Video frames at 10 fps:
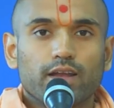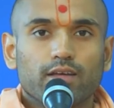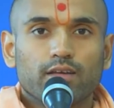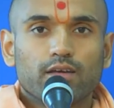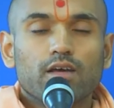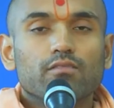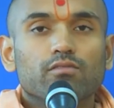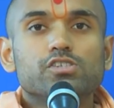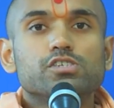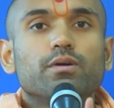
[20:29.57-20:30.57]
Vajibai
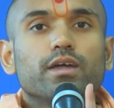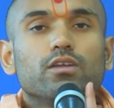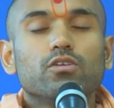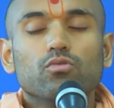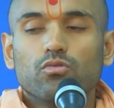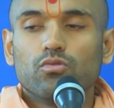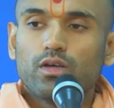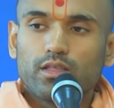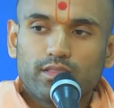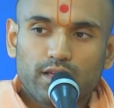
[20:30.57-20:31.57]
knew that
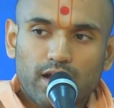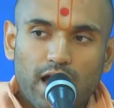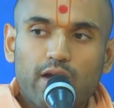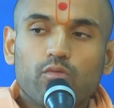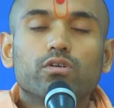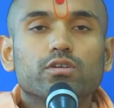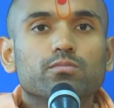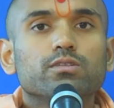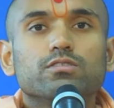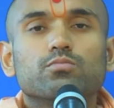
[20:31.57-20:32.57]
I want to please
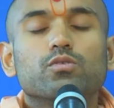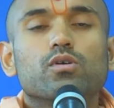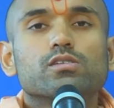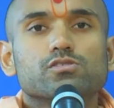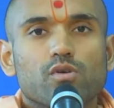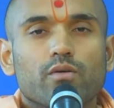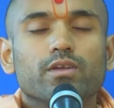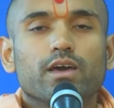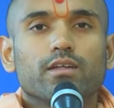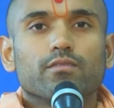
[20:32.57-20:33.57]
Bhagwan Swaminarayan.
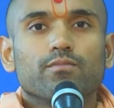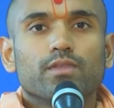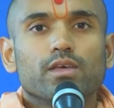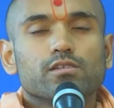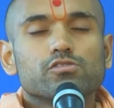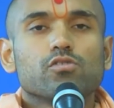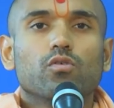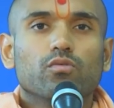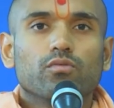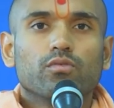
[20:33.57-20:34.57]
So,
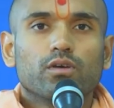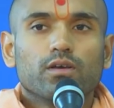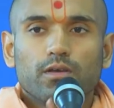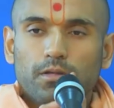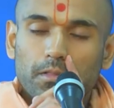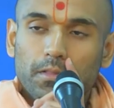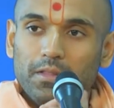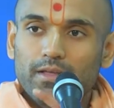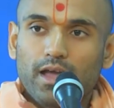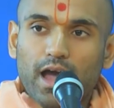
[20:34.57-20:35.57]
I
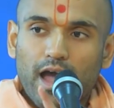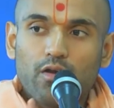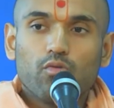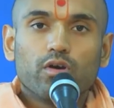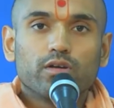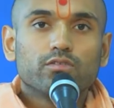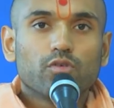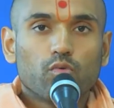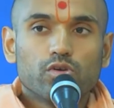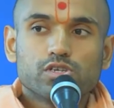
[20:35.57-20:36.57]
want to worship
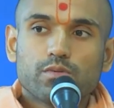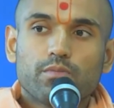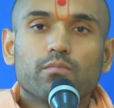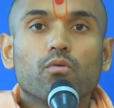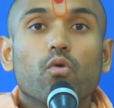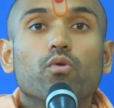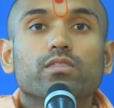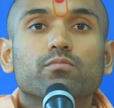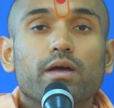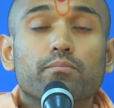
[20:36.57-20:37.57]
him with my
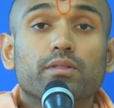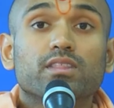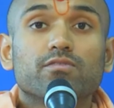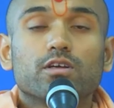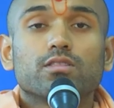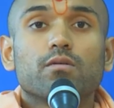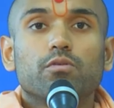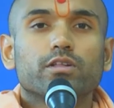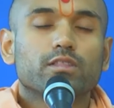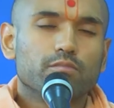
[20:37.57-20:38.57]
pativrata bhakti,
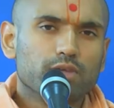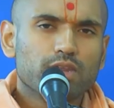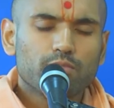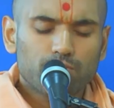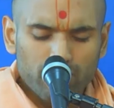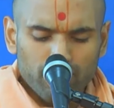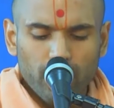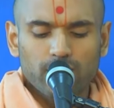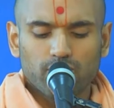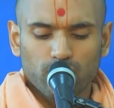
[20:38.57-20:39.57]
meaning my faithful
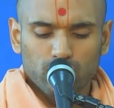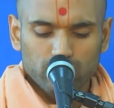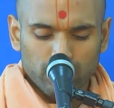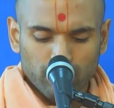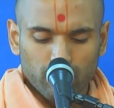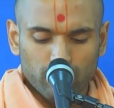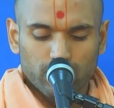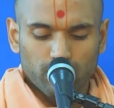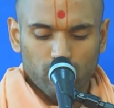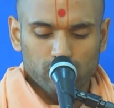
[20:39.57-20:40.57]
de- devotion.
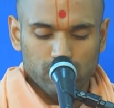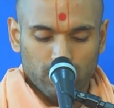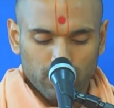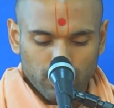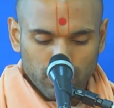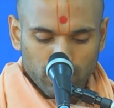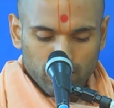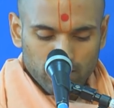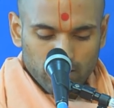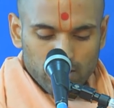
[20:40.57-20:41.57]

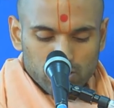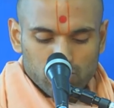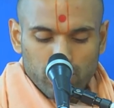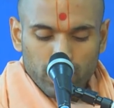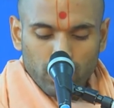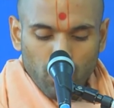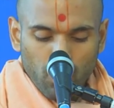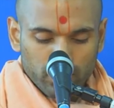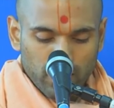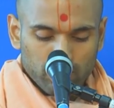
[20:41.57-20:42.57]
Srihari Hari called out to
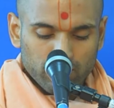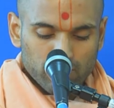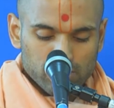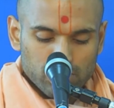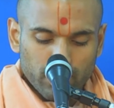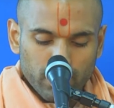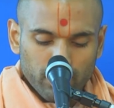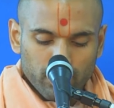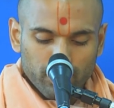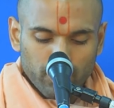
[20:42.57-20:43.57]
Vajibai from
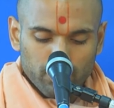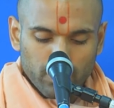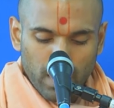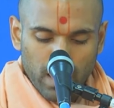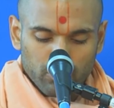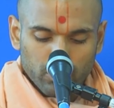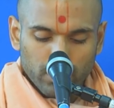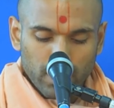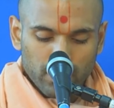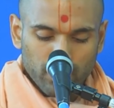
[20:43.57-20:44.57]
the outer gate of
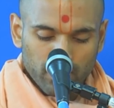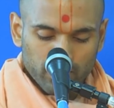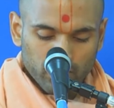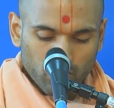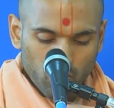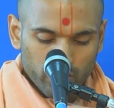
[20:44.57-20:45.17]
her courtyard.